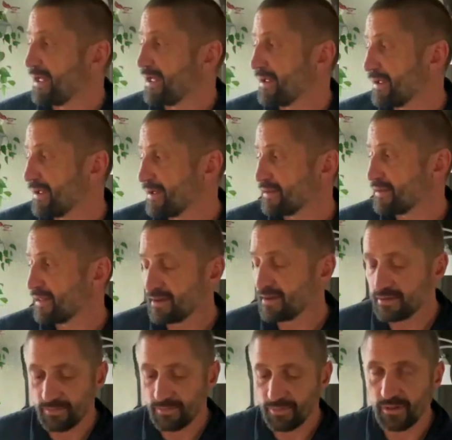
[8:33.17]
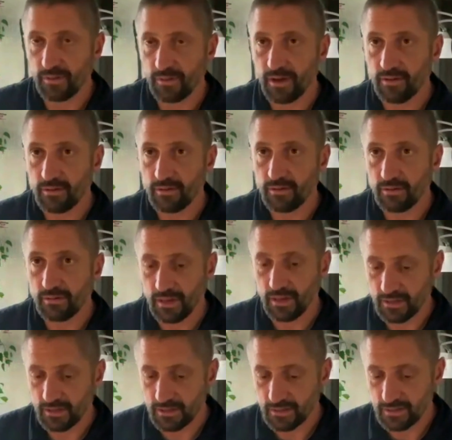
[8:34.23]
And then you'll pull them out
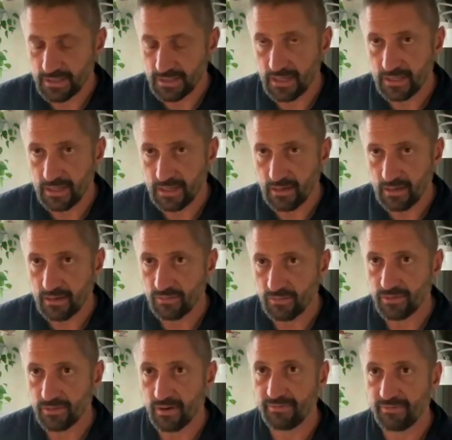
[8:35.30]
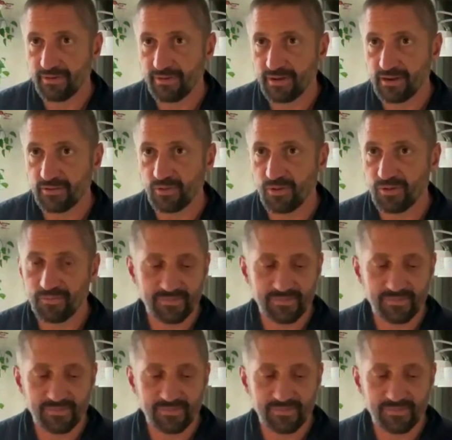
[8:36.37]
and set it down, and we'll do our final roll.